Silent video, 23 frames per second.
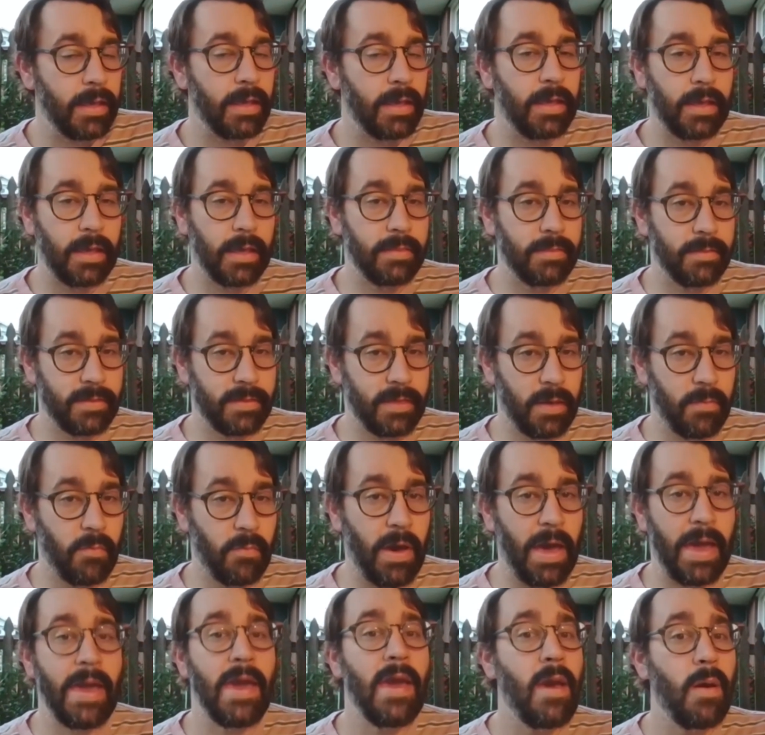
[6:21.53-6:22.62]
In the same
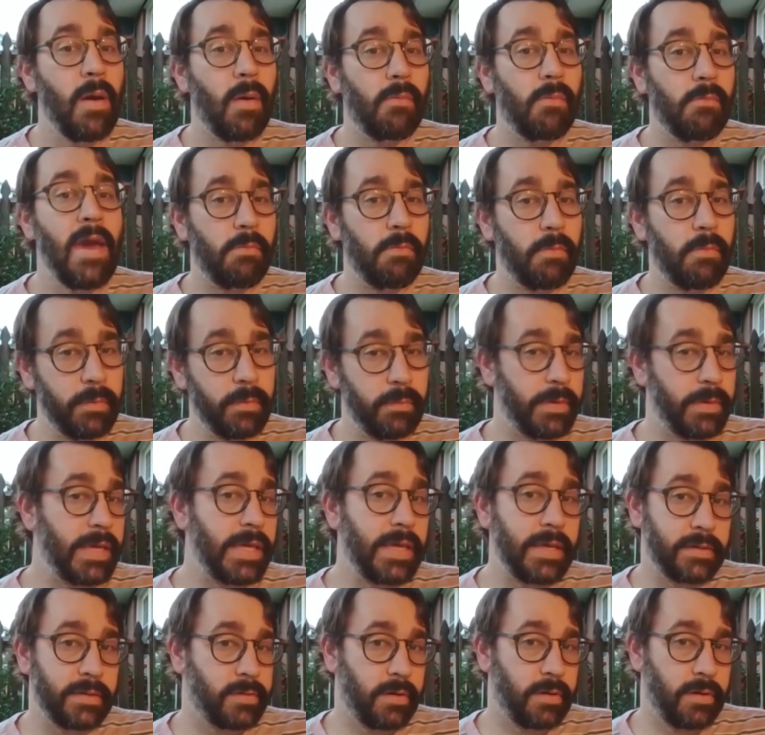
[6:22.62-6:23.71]
way, when we
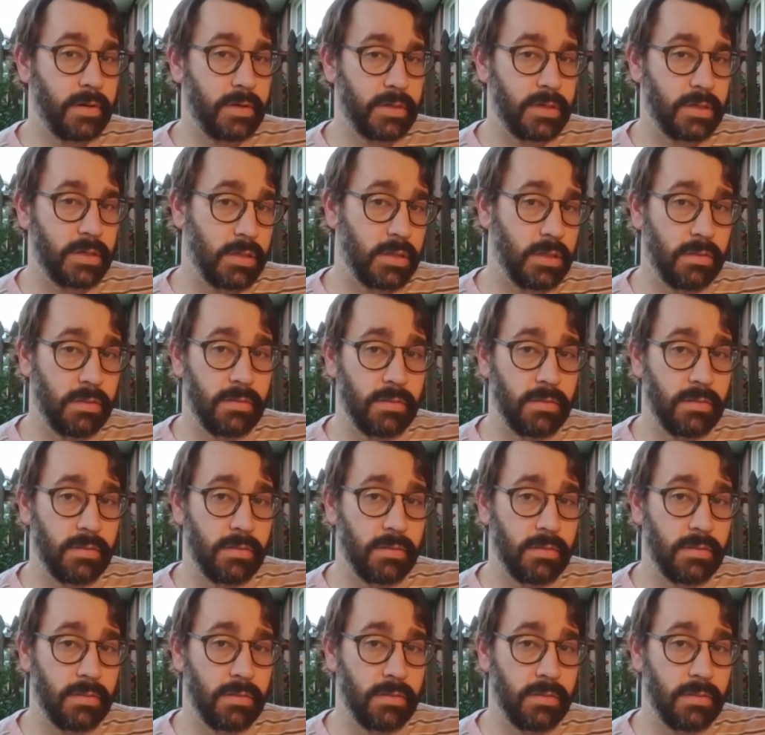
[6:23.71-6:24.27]
enter into